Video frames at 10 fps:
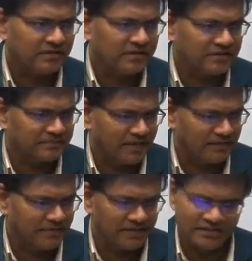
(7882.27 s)
Disaster
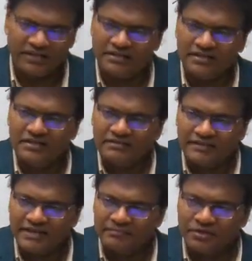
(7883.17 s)
management is a
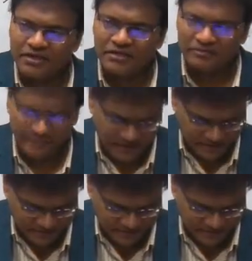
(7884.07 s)
very important topic.